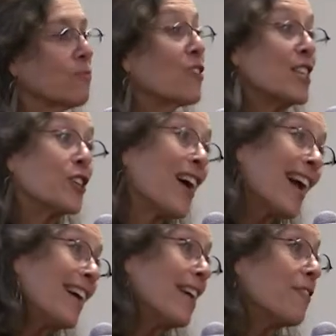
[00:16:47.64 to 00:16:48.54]
Raise your
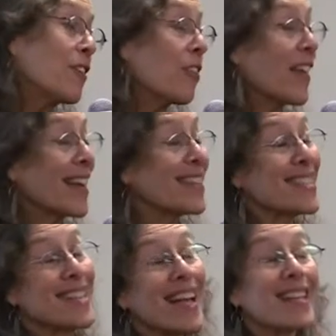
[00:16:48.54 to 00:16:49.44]
hand if you think
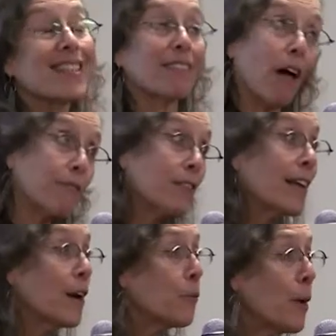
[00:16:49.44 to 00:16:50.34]
it says
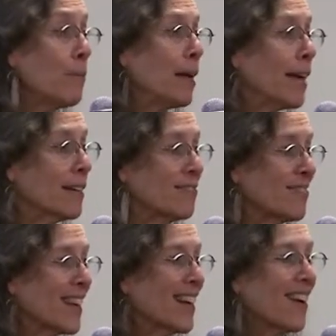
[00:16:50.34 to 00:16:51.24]
lovely to women.
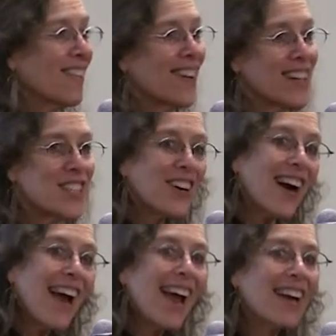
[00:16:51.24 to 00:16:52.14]
Raise your
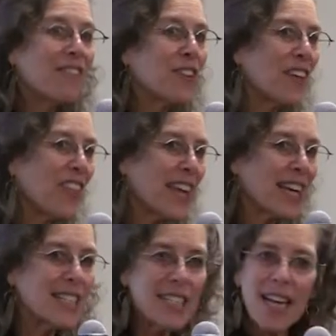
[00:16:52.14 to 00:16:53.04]
hand if you
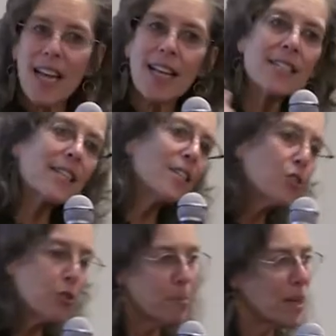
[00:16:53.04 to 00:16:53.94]
think it says
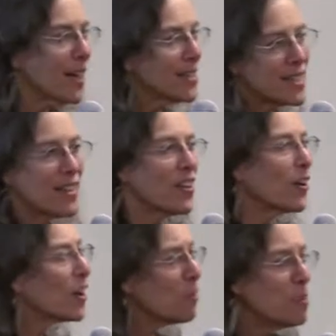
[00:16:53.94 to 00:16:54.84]
contributing to
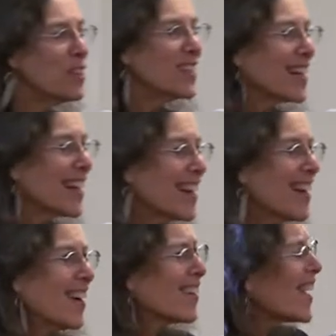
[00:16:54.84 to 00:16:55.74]
their community,
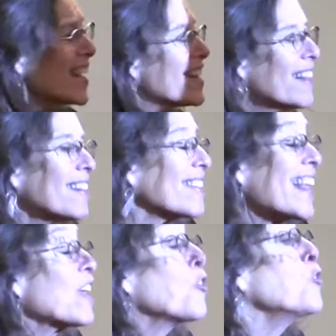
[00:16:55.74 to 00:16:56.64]
right?
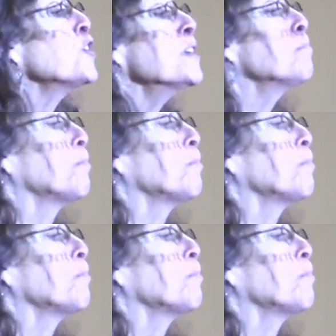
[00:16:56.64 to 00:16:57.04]
They couldn't